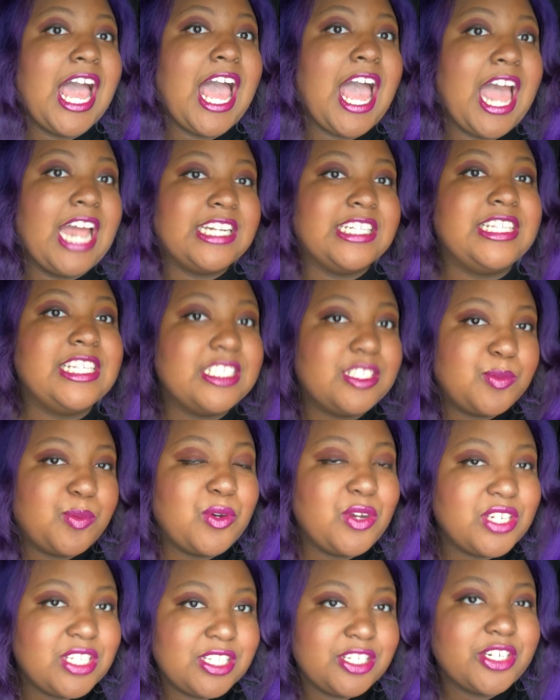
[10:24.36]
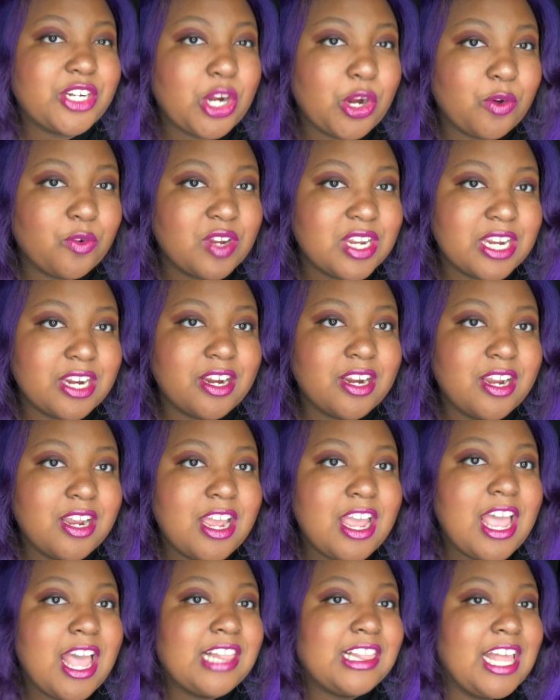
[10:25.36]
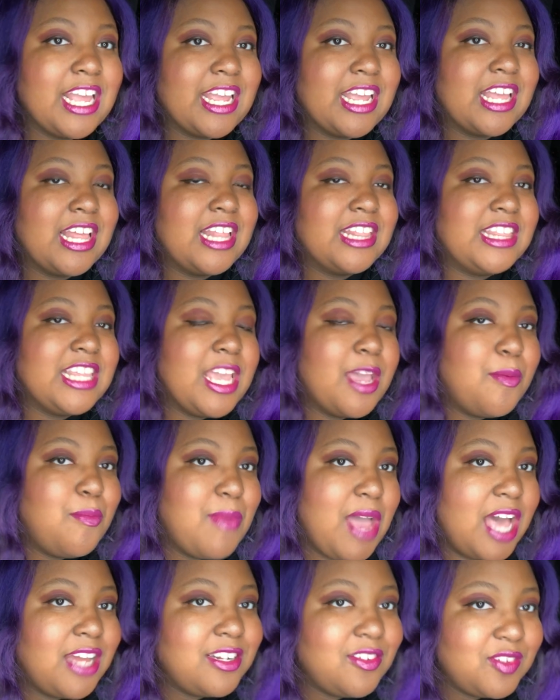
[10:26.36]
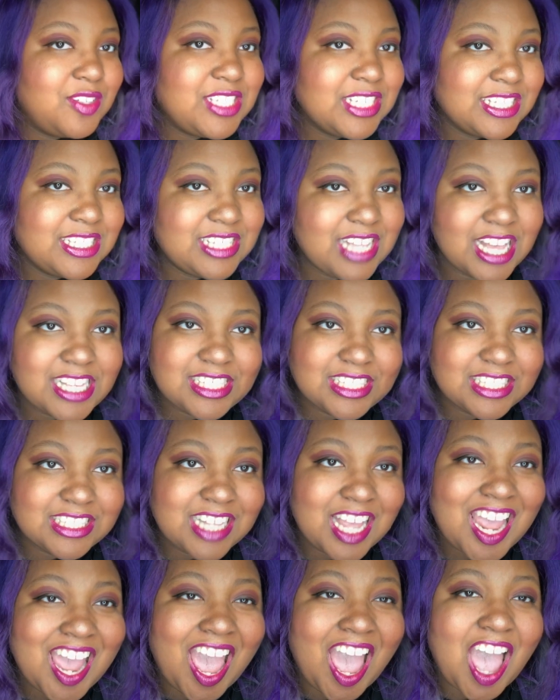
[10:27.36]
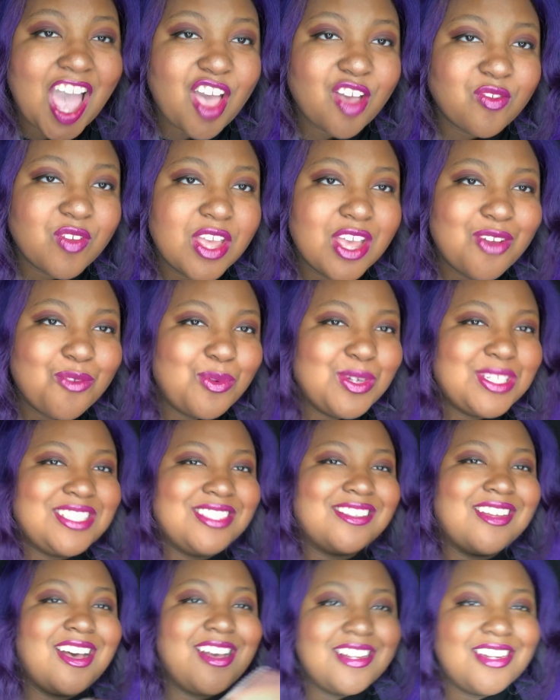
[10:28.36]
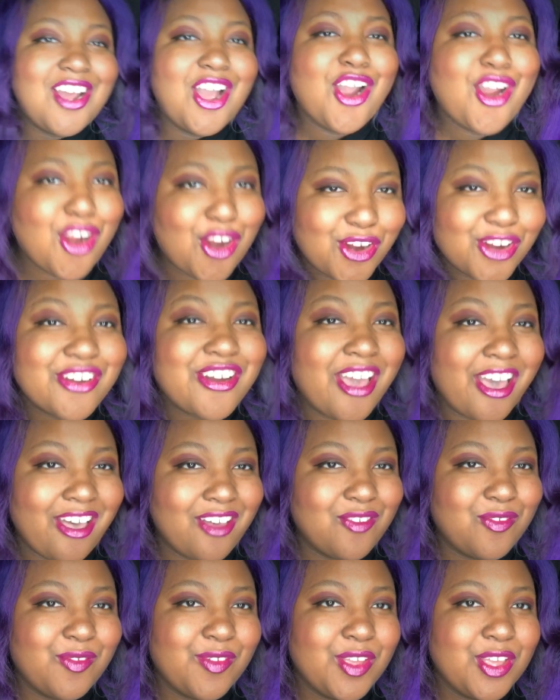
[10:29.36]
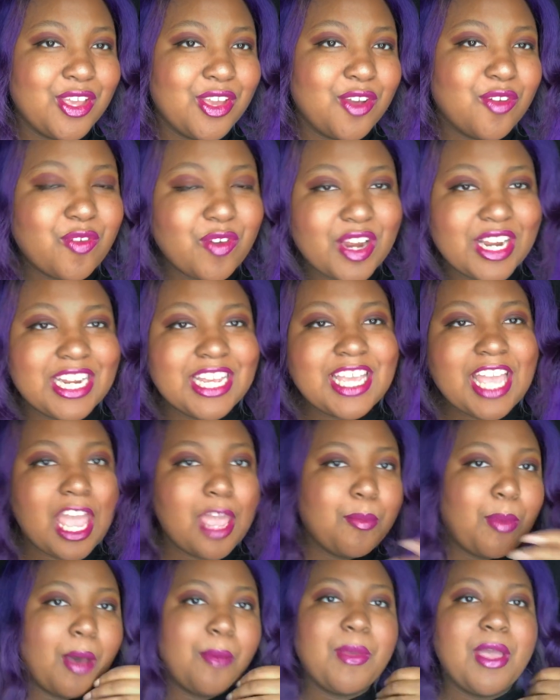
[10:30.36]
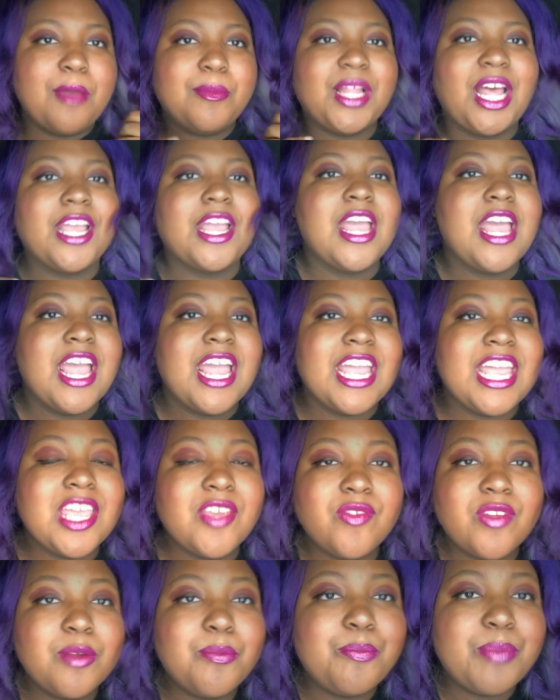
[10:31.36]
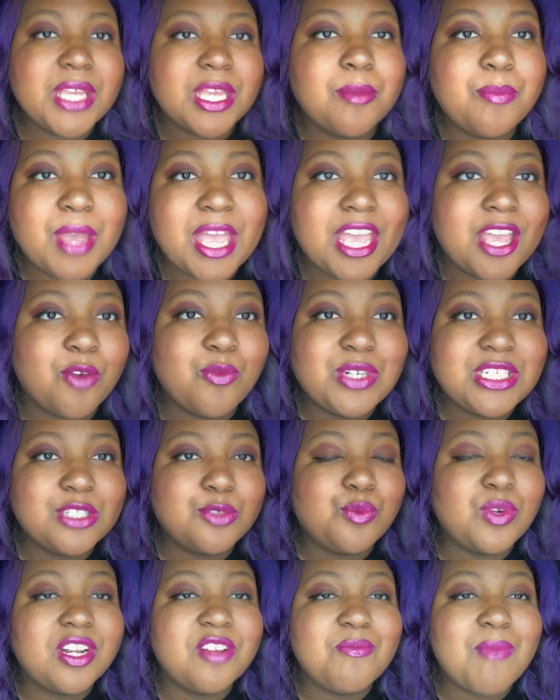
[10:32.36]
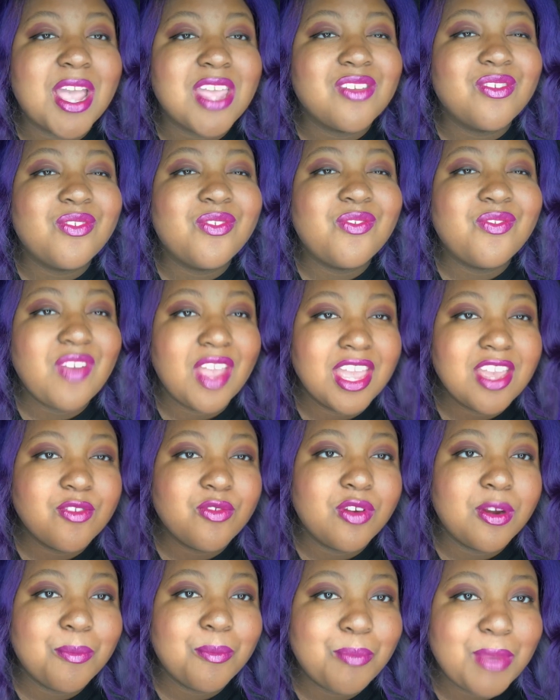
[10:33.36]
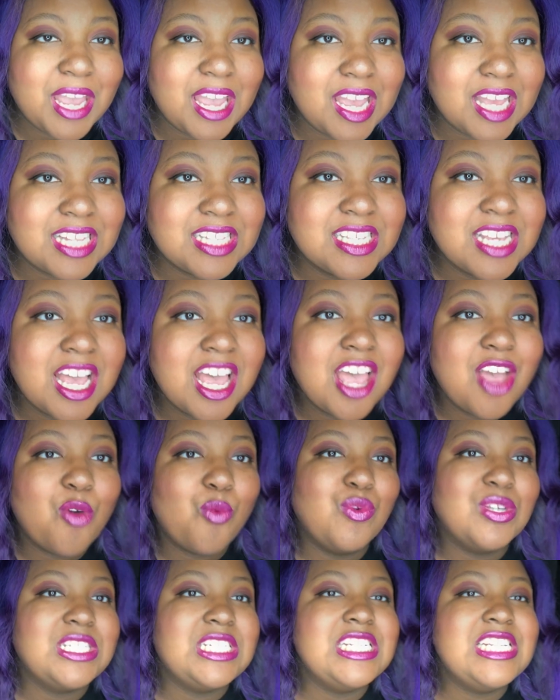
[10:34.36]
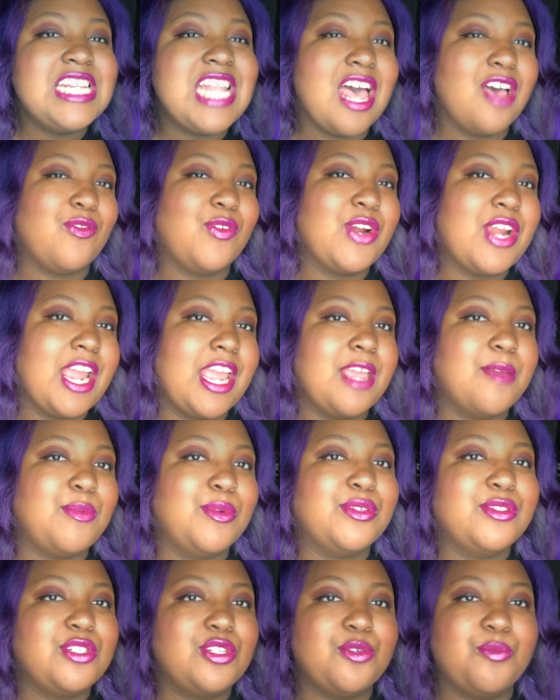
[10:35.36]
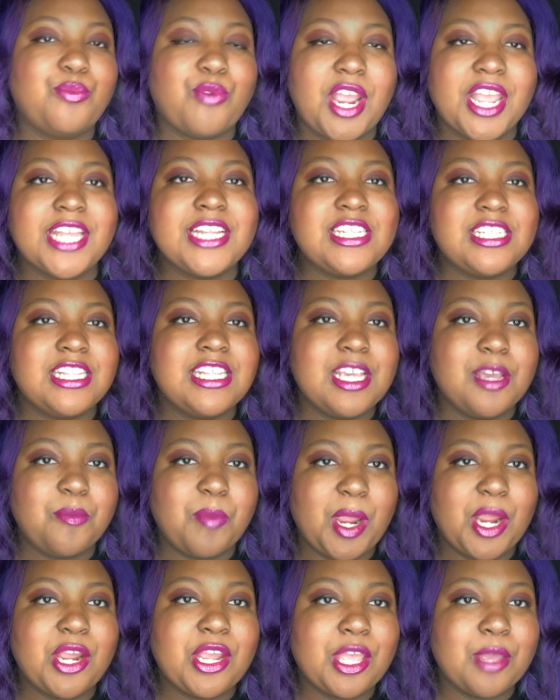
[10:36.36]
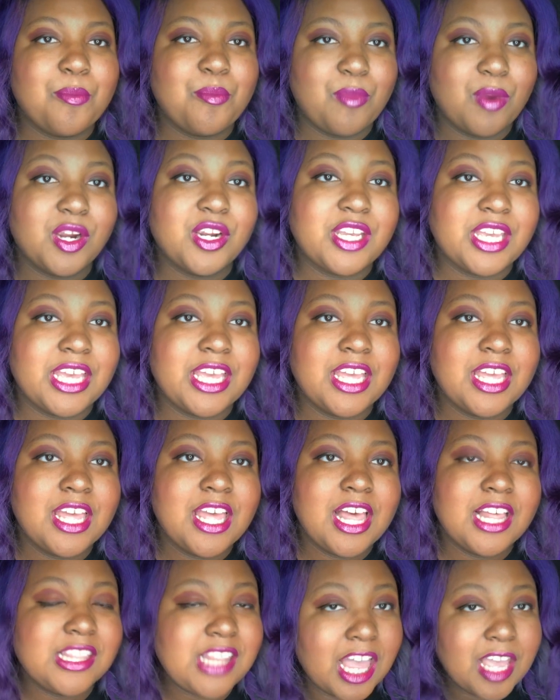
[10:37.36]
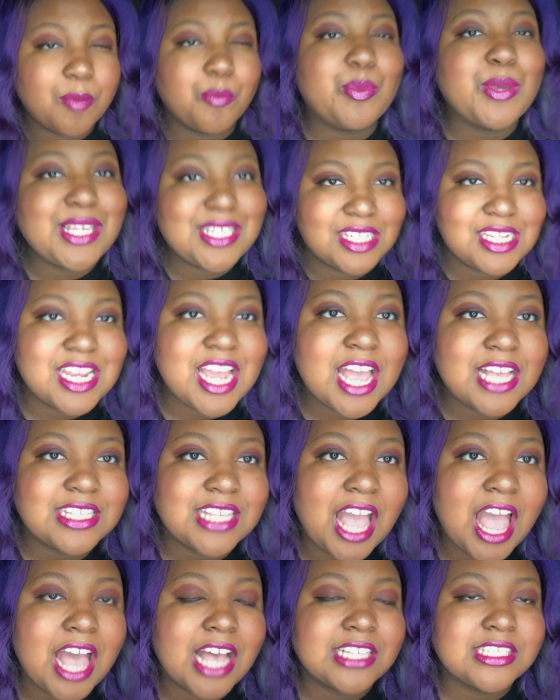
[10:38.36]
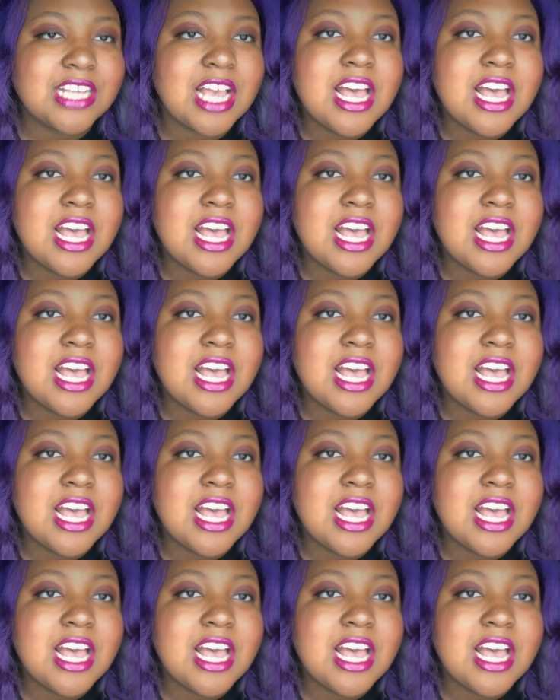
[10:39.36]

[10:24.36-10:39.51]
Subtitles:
at this point in their career, like, the amount of success that they have, which is unheard of for any K-pop band, like, even Big Bang, which is one of my favorite bands, was never able to break into the American market like BTS has.